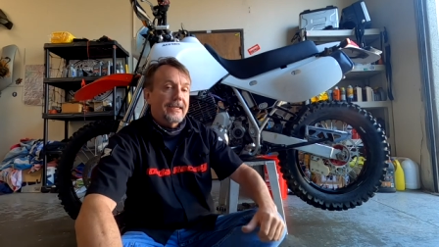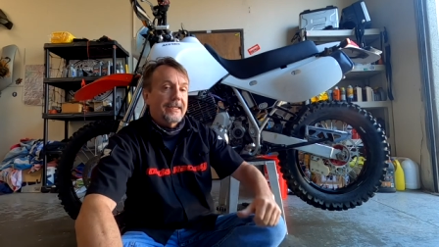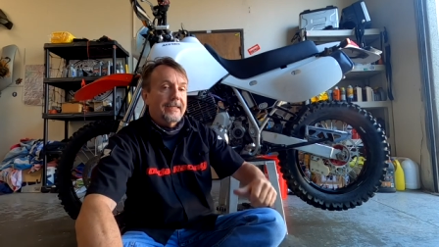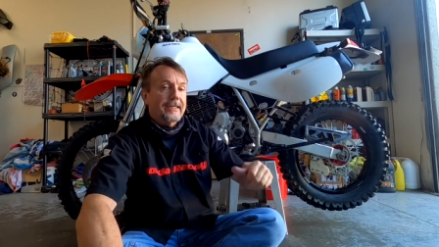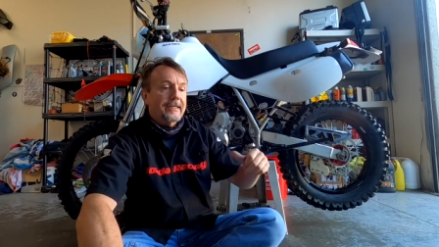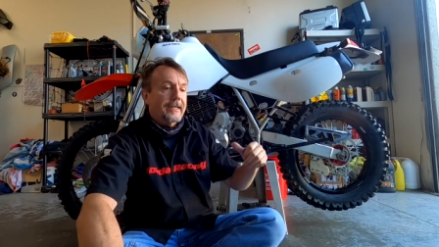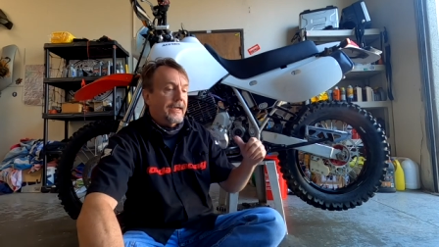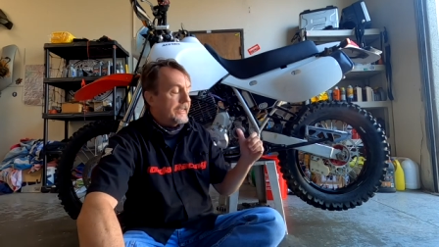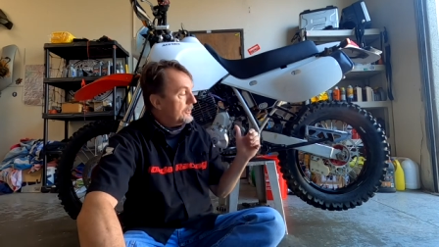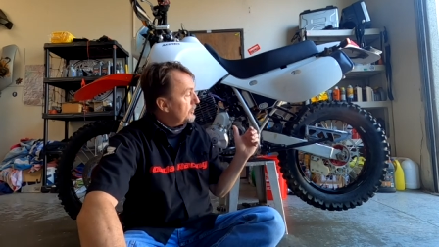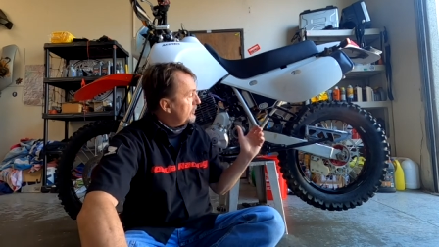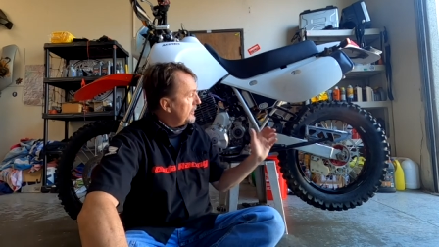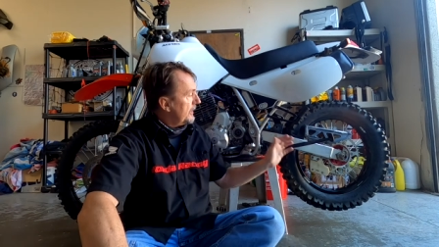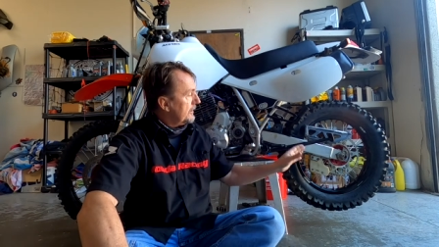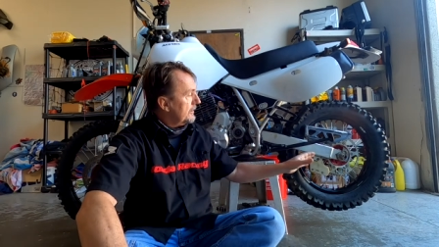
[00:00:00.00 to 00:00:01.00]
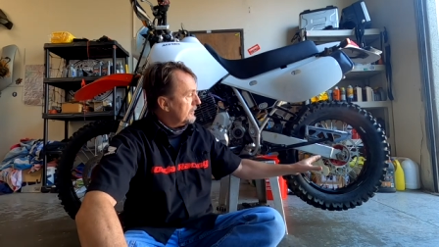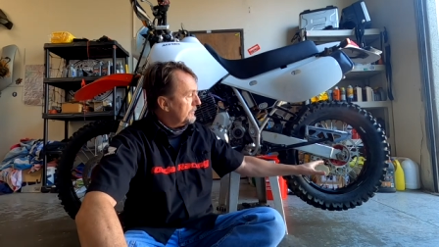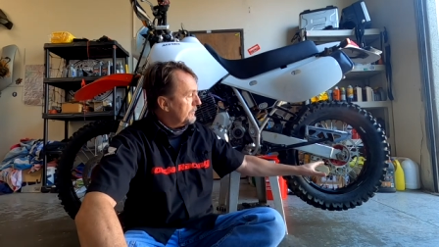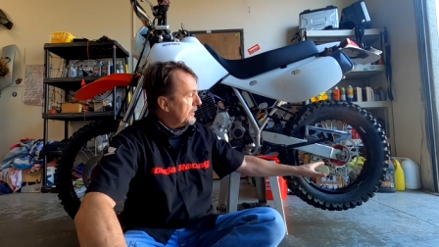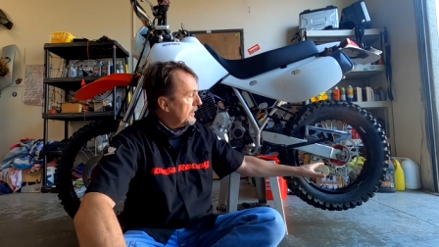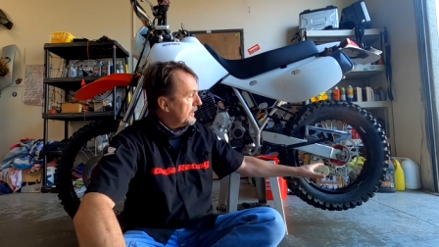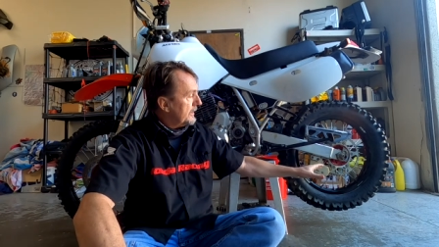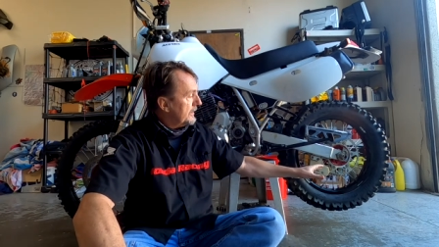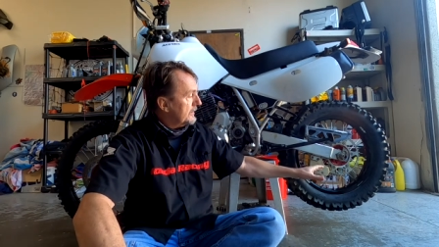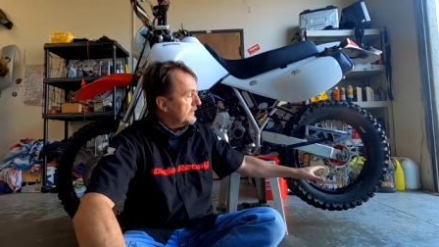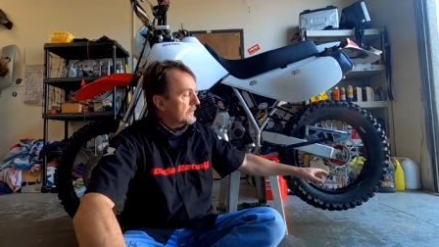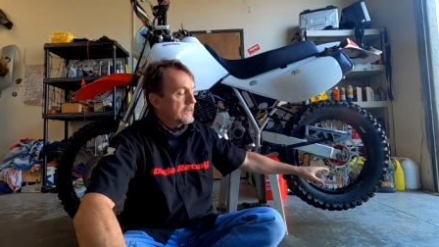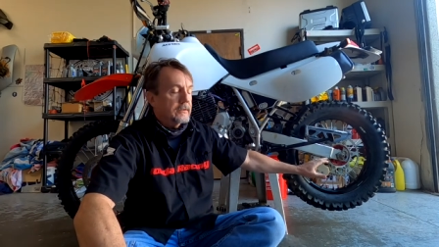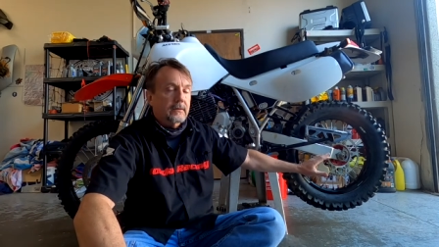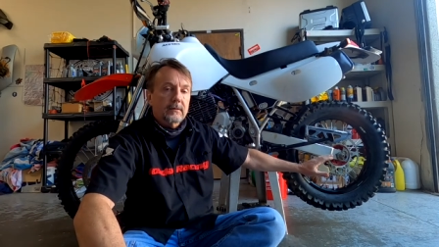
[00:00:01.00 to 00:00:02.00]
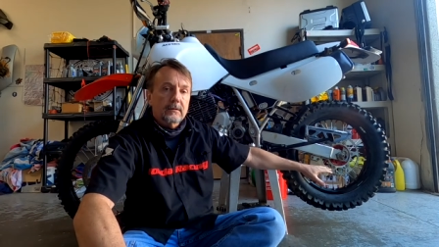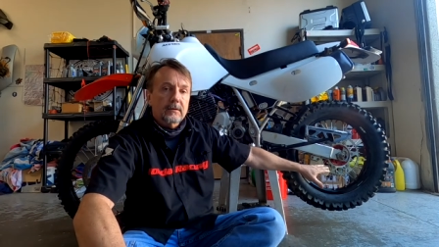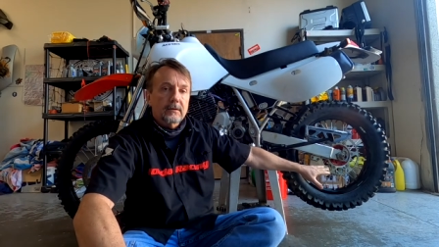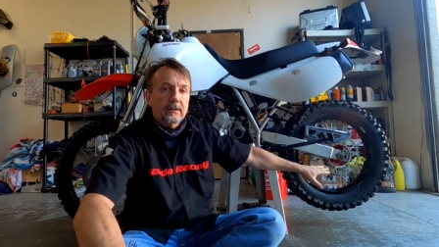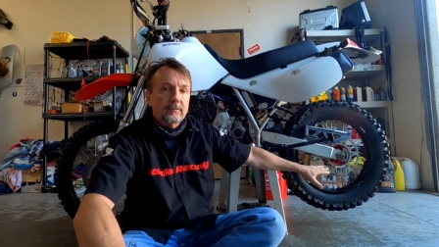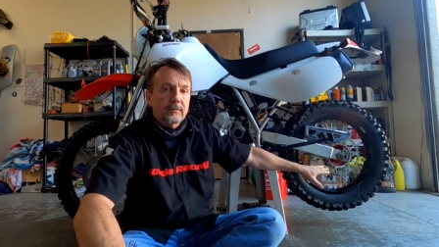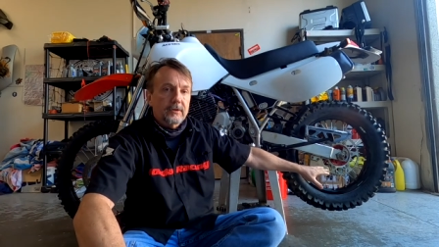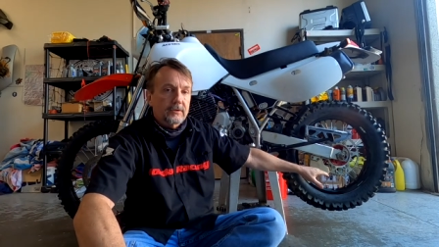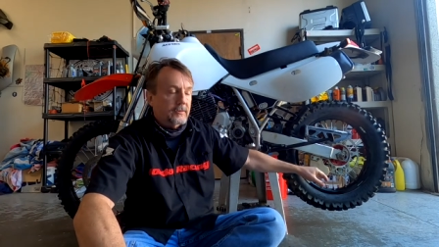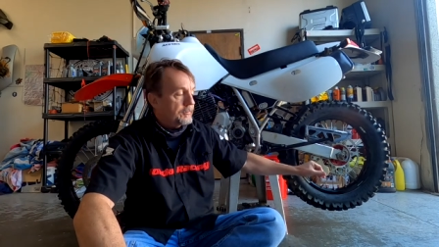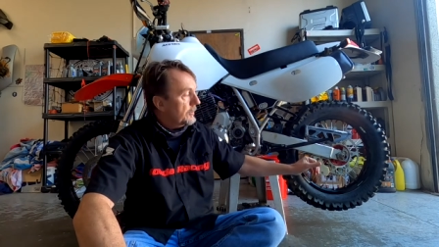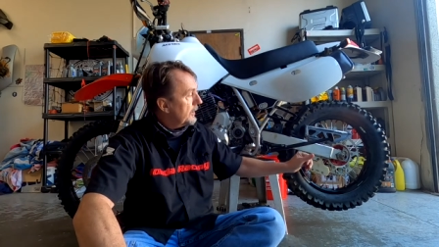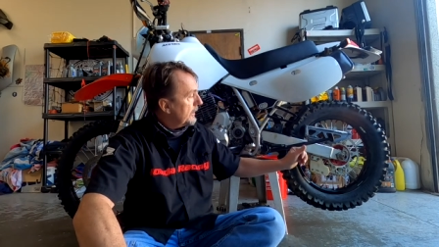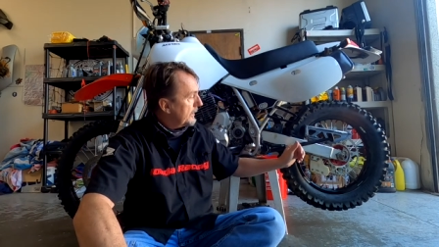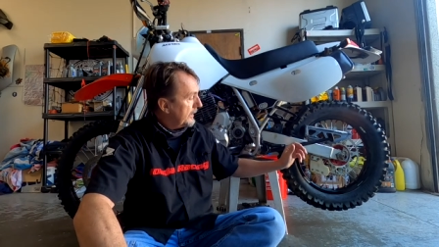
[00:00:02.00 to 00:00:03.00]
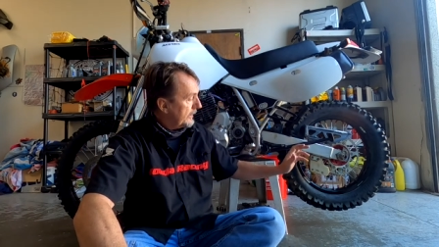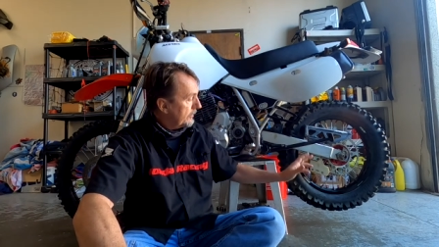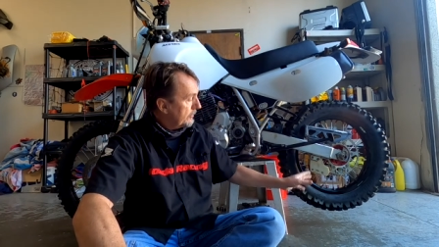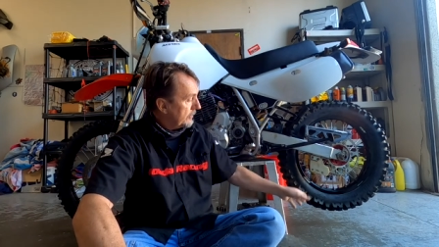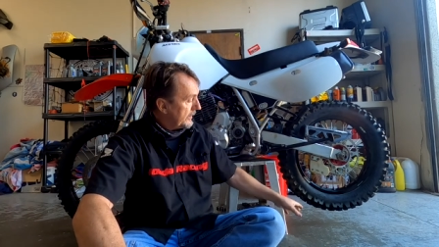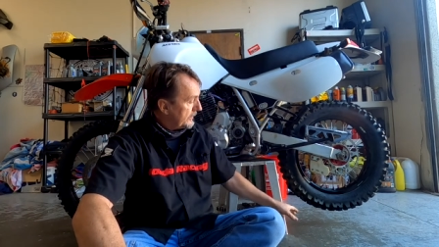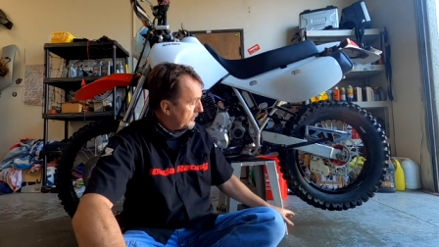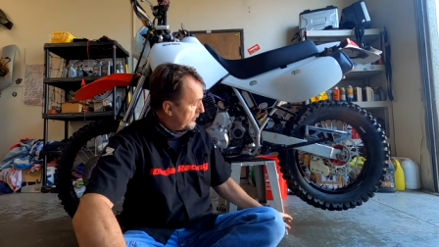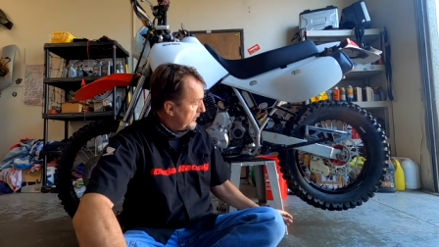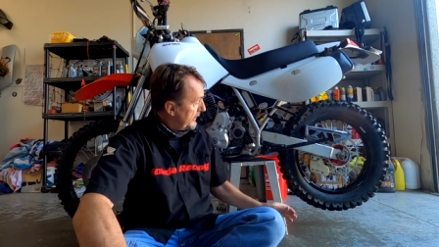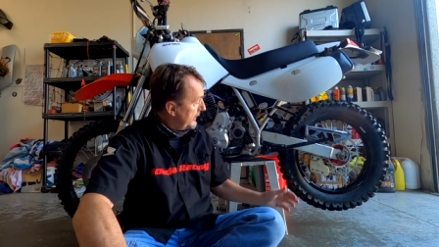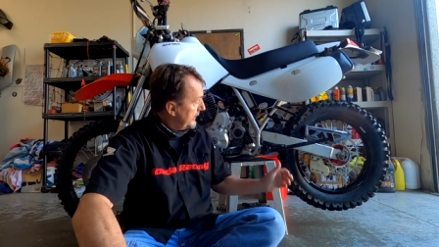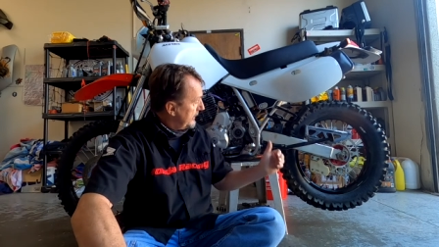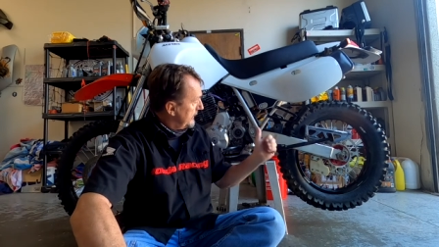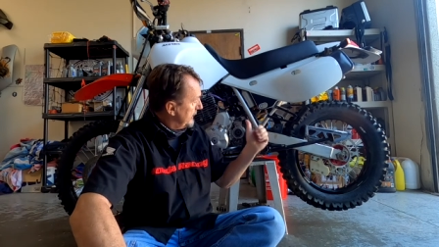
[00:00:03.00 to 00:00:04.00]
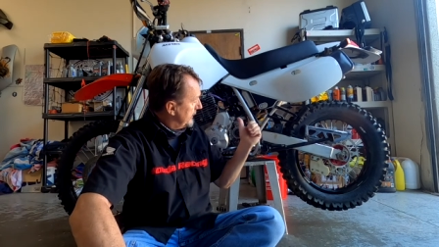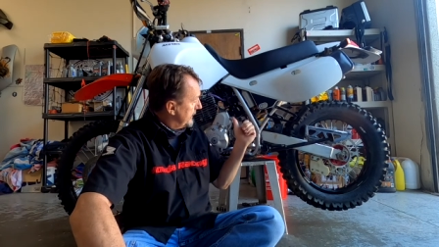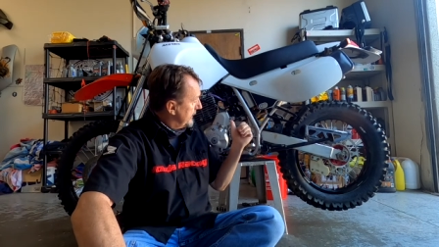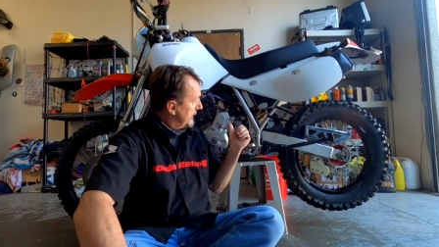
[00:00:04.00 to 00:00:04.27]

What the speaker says: And I checked the sprockets, good rear sprocket, great chain.